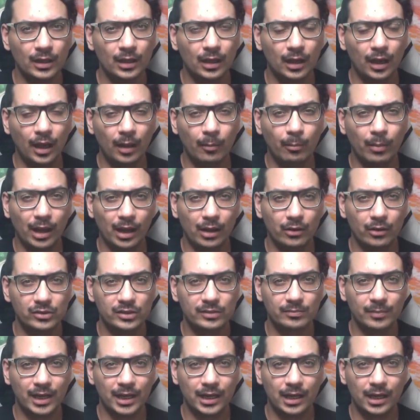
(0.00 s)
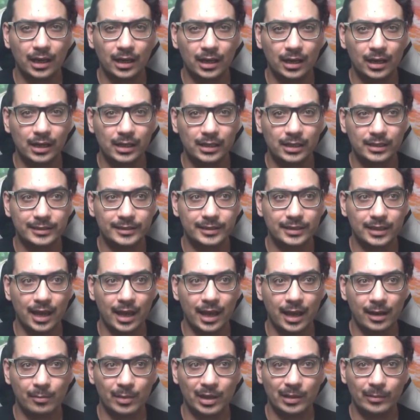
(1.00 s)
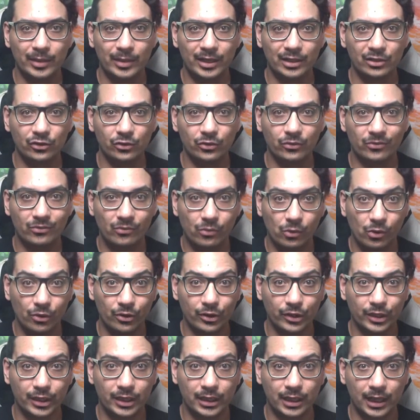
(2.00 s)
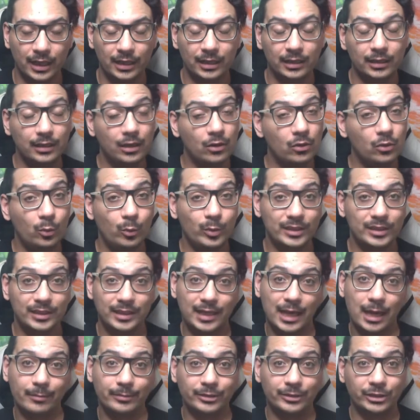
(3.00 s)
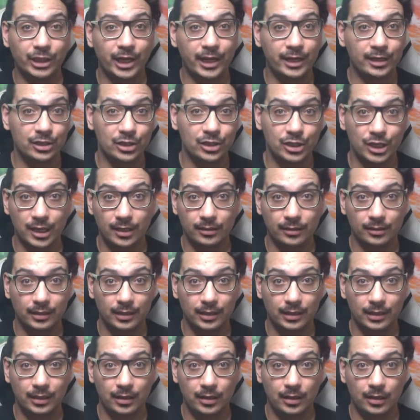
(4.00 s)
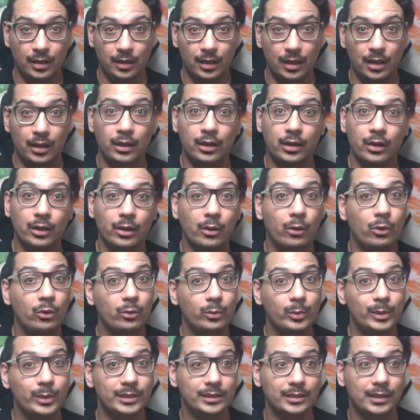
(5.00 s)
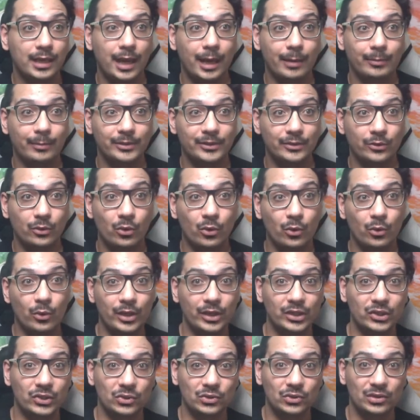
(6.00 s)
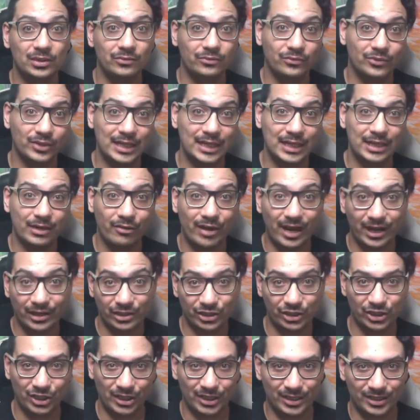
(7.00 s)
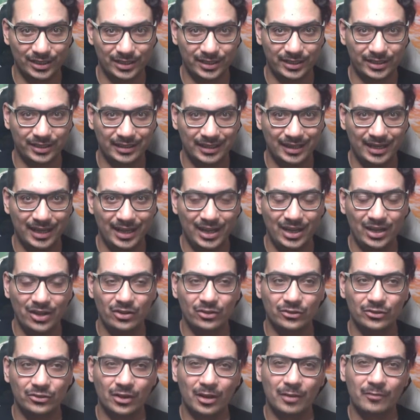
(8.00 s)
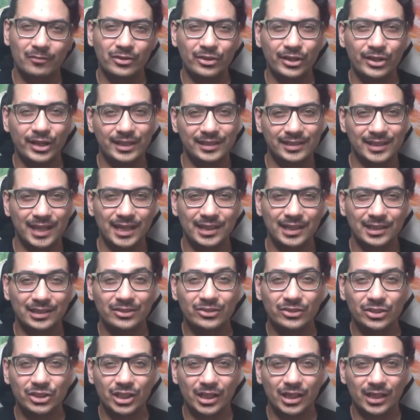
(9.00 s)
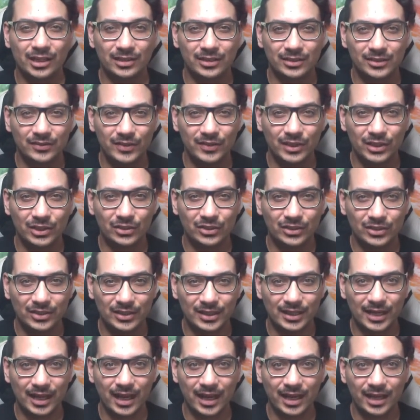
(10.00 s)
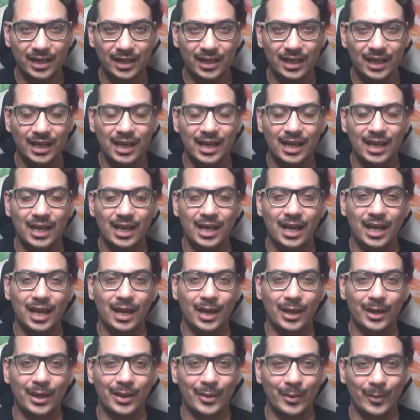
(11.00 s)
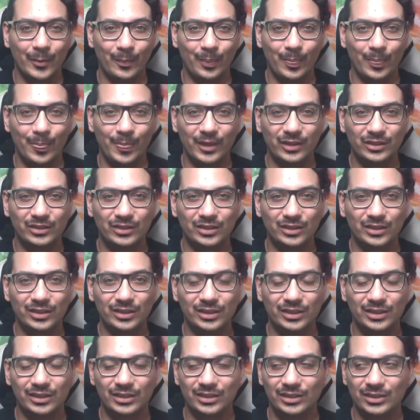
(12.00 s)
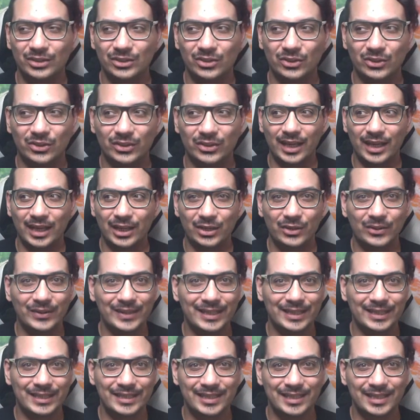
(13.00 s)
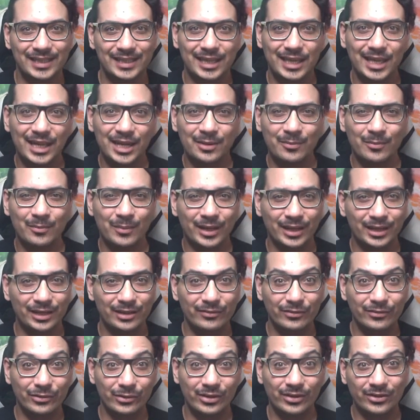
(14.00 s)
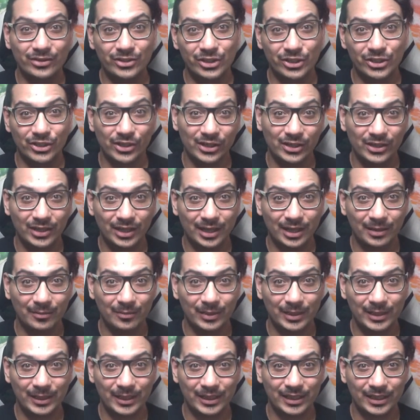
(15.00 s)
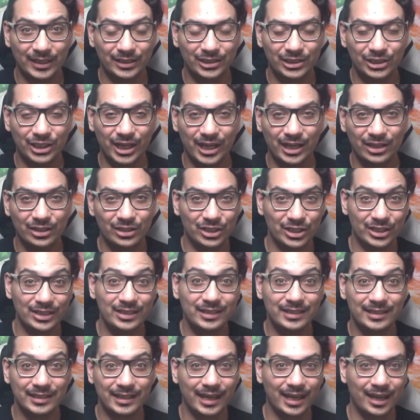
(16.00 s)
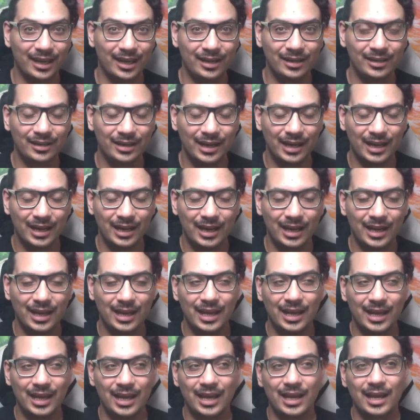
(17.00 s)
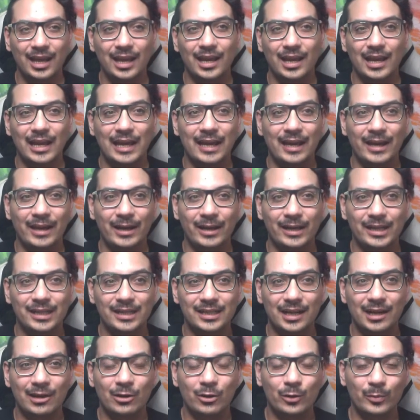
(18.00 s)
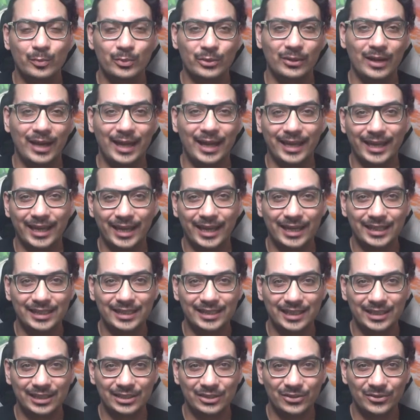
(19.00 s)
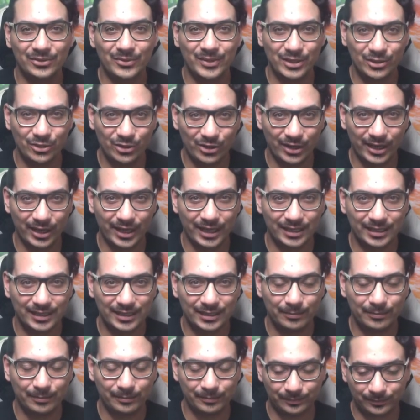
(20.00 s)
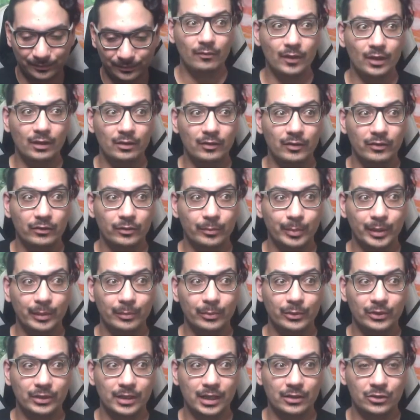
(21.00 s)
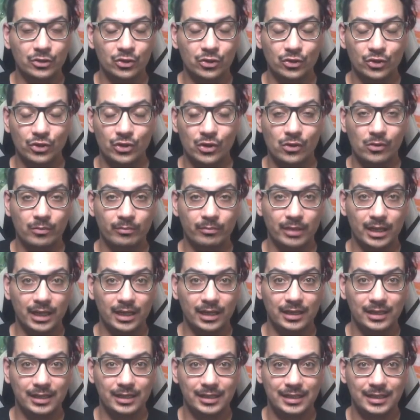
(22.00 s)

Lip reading: about my art and my body of work, and it always kept changing. It always kept going to different directions. So I'm very excited to share this video today um, so you can see my evolution and my changes again. And I hope you like it and you enjoy it. For people that don't know me